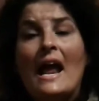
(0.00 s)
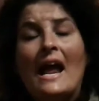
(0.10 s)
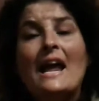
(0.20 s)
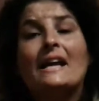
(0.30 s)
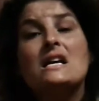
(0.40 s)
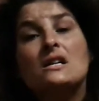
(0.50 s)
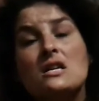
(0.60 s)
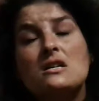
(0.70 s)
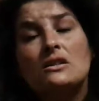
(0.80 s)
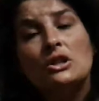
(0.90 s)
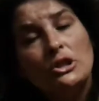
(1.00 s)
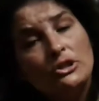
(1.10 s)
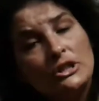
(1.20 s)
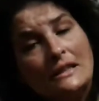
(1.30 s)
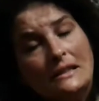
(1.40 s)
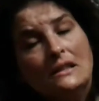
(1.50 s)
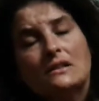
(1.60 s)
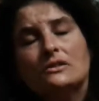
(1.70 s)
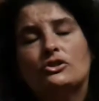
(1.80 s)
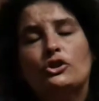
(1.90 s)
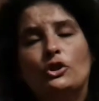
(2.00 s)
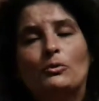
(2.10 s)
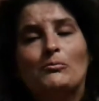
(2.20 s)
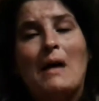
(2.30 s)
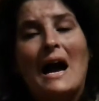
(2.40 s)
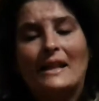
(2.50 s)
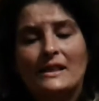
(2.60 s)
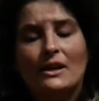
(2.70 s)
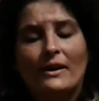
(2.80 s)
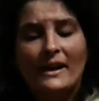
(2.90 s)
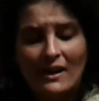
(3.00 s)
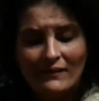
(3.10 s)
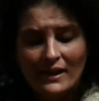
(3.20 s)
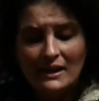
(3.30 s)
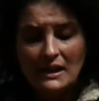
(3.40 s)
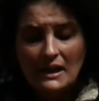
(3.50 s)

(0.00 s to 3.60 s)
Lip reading: And in conclusion to my theory of it,